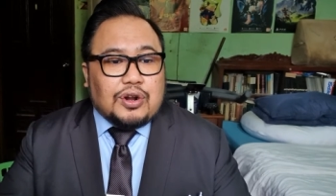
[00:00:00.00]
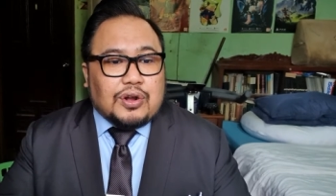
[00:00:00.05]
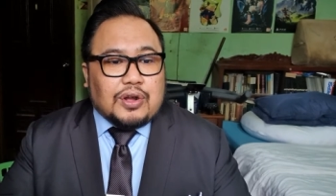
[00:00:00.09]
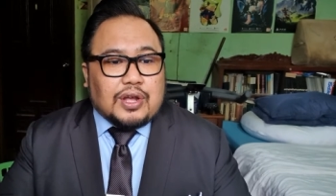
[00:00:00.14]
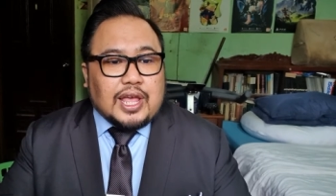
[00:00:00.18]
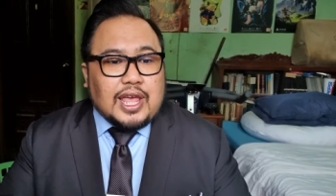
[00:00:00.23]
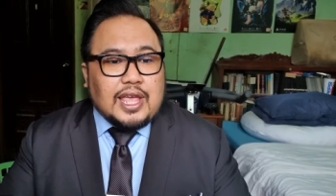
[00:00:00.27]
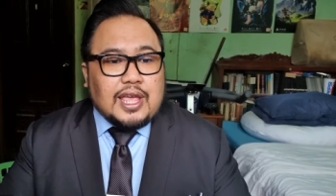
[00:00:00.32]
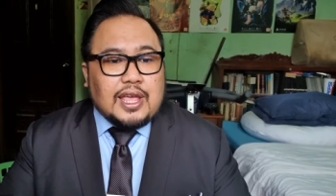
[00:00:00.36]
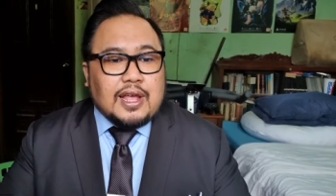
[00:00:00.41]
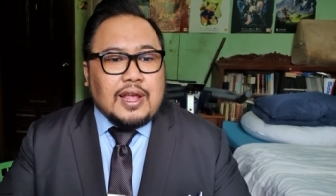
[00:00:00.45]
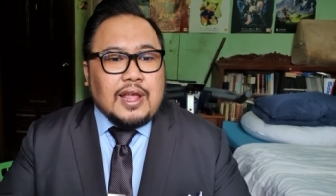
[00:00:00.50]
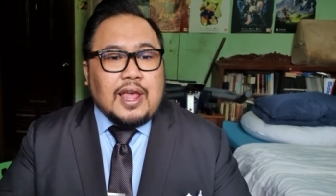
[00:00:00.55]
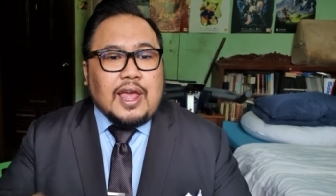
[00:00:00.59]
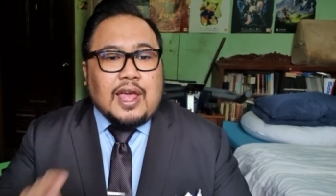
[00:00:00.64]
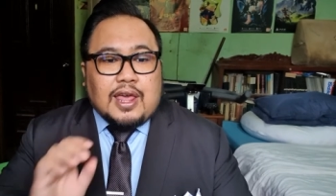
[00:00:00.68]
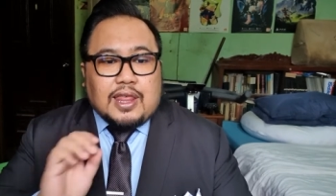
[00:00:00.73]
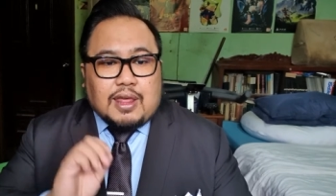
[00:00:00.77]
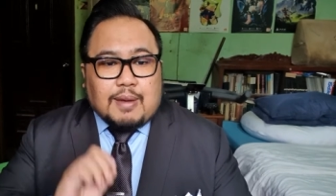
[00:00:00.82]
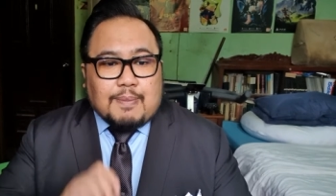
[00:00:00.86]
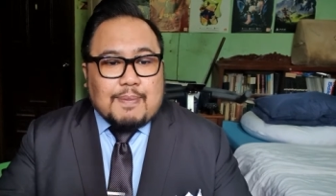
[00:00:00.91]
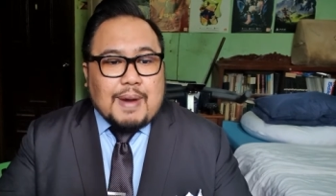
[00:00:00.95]
Okay?
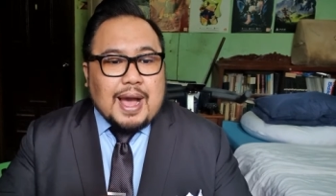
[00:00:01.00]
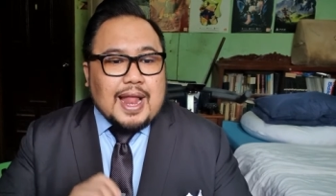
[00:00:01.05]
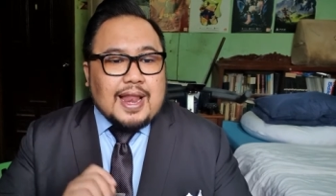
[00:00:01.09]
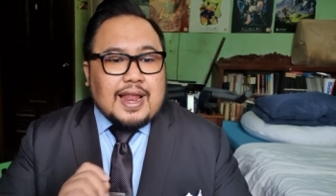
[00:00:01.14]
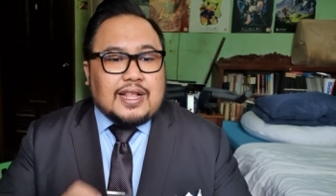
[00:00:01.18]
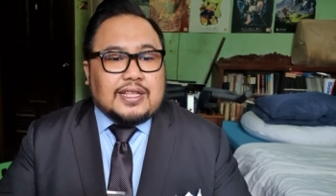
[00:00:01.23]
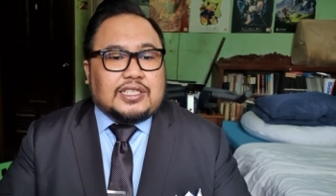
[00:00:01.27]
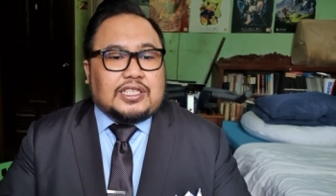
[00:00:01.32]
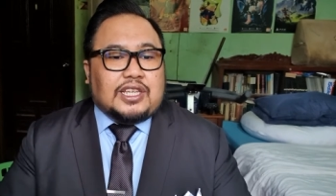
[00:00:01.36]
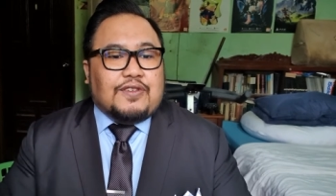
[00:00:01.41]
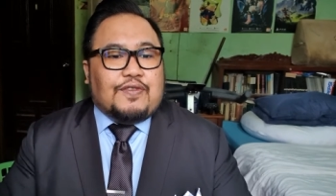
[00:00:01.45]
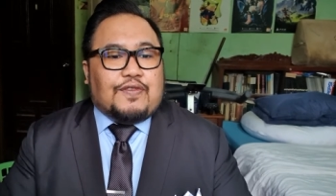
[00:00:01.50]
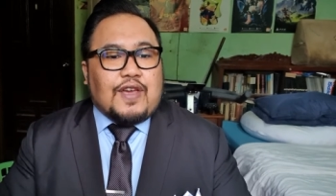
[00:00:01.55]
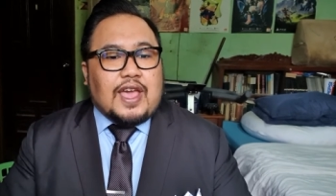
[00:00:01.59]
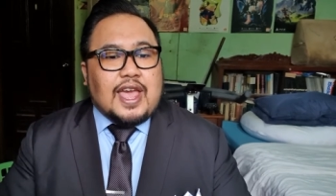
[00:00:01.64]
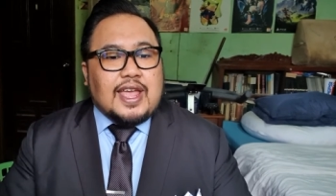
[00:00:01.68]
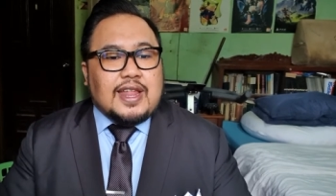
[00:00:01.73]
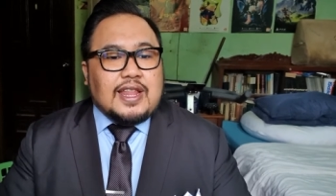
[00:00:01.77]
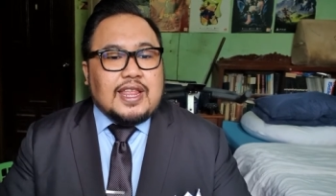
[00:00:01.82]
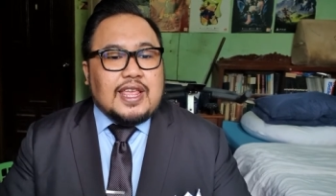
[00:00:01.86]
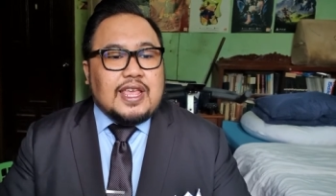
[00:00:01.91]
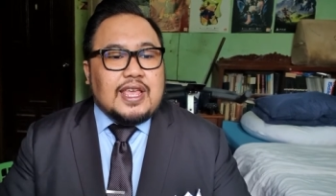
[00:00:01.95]
The balance, if
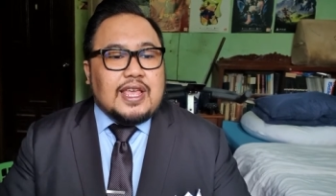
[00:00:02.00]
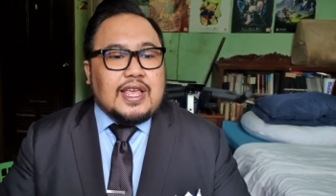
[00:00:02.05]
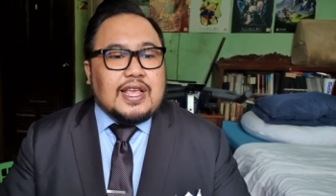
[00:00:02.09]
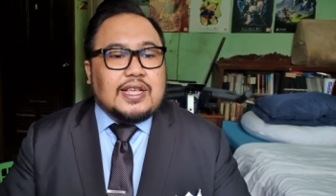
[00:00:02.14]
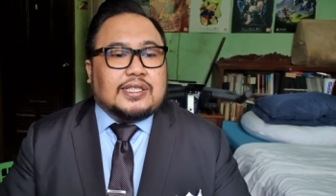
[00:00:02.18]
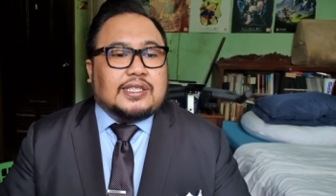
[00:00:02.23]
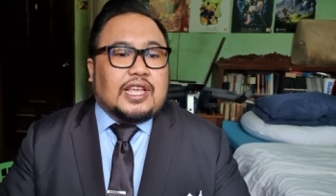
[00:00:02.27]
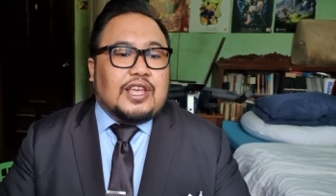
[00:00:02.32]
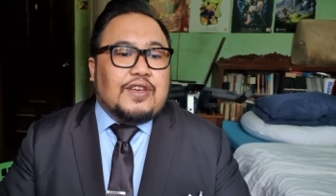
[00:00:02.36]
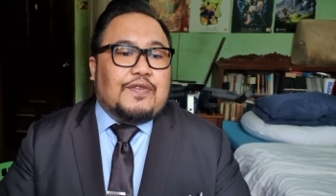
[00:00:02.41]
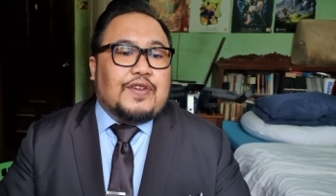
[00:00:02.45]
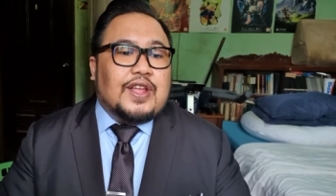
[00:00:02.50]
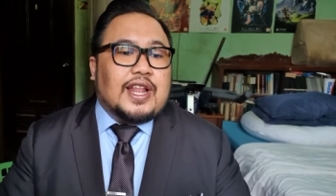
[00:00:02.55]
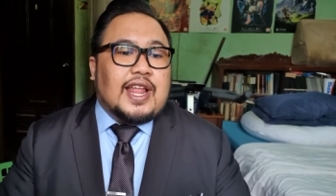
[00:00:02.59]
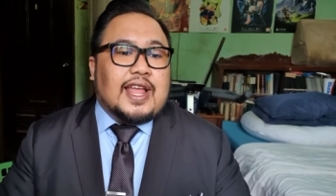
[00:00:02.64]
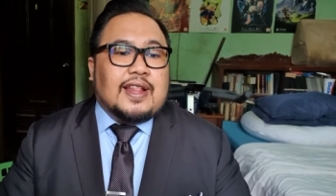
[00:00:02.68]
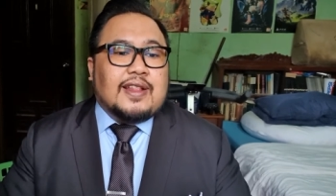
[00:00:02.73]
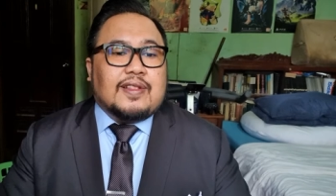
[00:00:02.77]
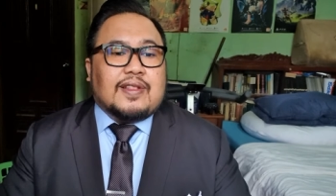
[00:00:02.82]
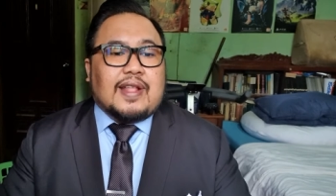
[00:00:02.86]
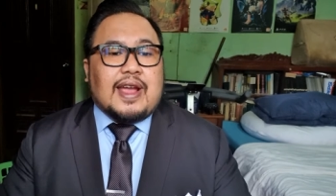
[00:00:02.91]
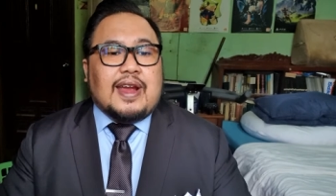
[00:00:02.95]
any, is given
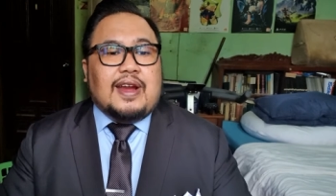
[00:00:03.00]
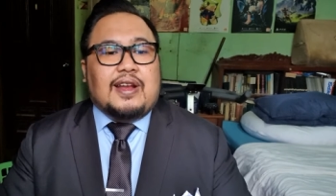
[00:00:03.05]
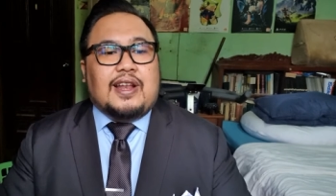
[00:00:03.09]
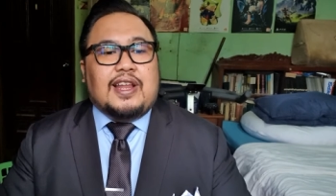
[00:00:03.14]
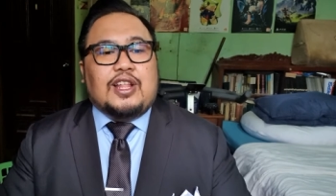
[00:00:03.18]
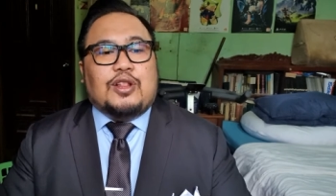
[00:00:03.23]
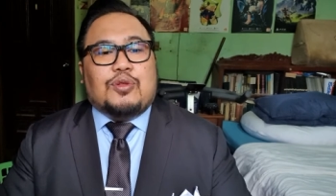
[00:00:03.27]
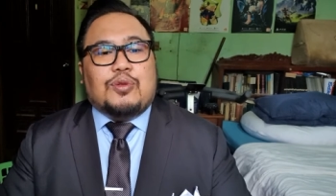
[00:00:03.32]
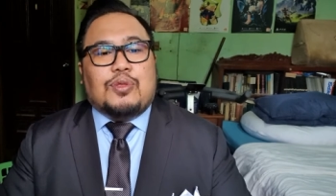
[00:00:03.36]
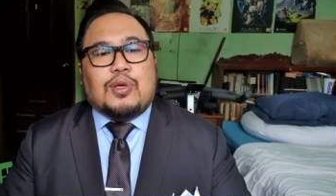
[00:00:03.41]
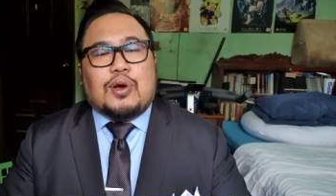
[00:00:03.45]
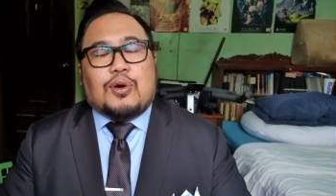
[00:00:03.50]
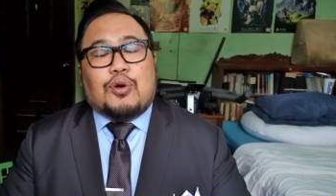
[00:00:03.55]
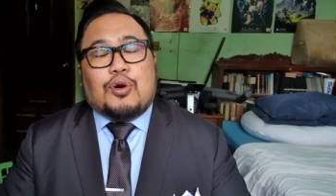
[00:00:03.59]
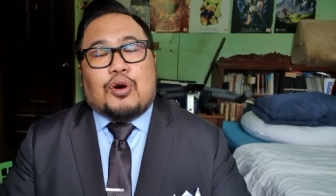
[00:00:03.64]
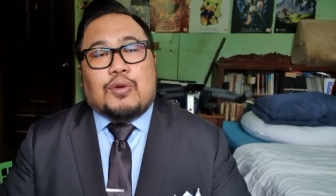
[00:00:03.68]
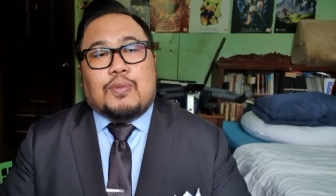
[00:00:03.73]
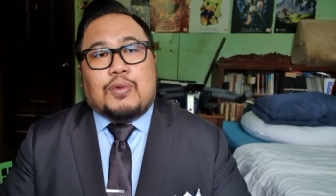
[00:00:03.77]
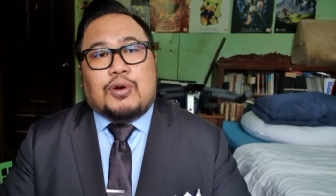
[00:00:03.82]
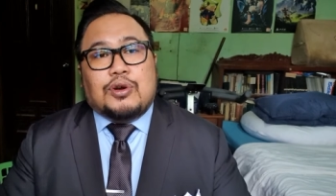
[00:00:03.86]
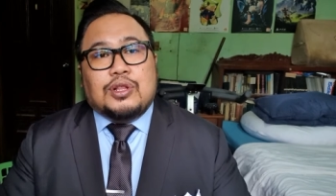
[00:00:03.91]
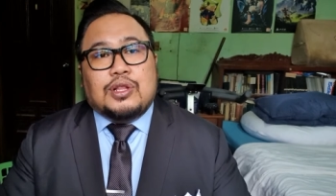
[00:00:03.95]
entirely to the
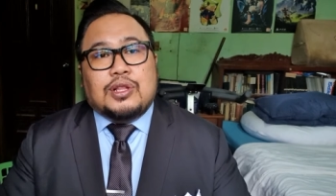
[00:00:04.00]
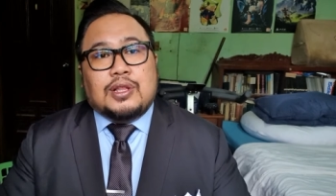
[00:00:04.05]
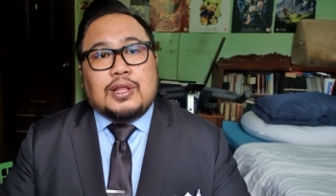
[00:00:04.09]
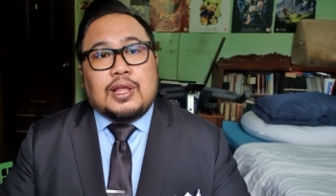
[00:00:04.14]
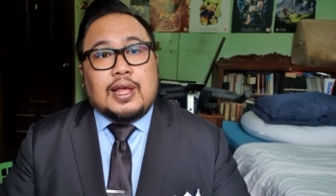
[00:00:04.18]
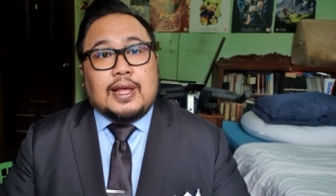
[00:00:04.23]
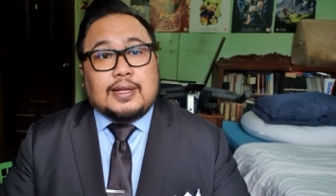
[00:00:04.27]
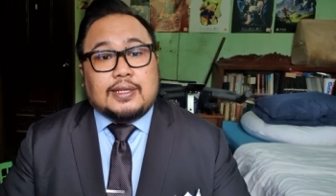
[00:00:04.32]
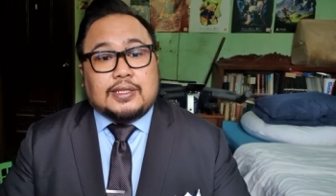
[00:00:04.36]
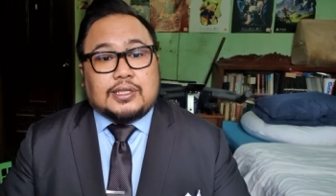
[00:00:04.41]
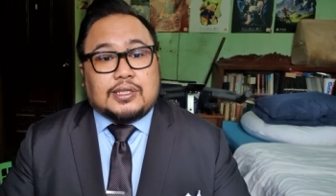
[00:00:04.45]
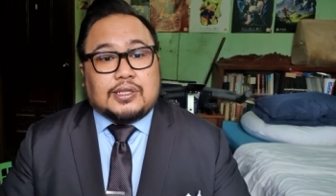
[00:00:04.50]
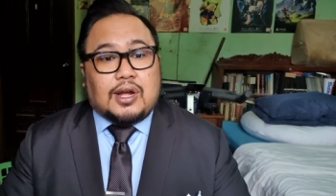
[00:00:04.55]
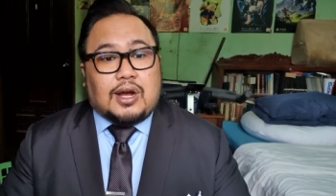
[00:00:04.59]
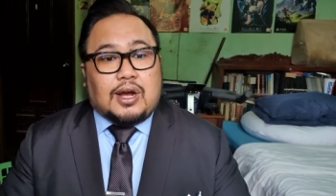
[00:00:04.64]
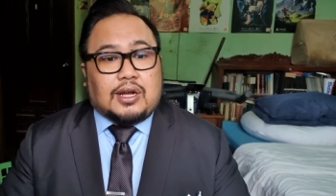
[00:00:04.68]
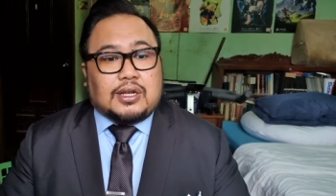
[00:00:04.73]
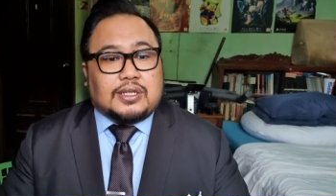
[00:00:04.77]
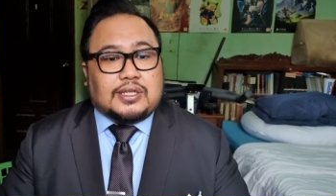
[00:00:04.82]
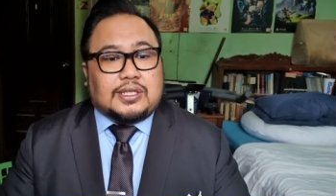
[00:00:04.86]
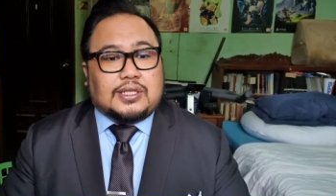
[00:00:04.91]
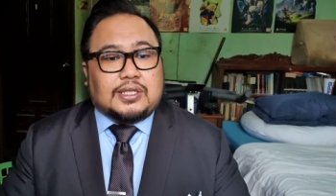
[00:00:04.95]
common
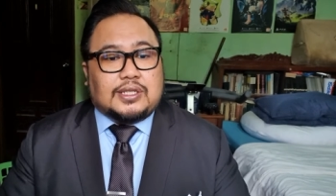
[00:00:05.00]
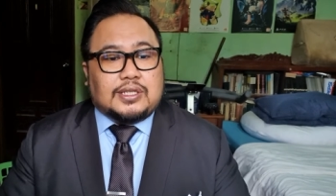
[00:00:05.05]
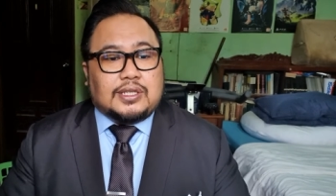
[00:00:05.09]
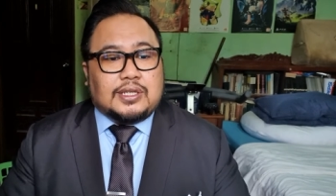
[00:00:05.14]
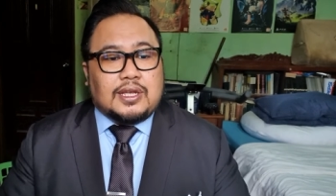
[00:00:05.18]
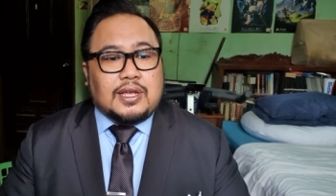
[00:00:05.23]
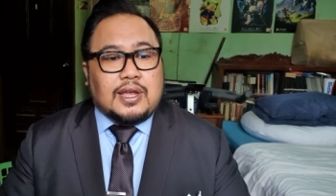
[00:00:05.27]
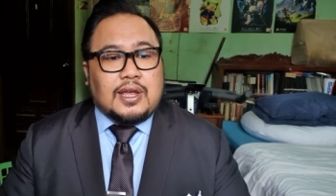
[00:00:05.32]
stocks.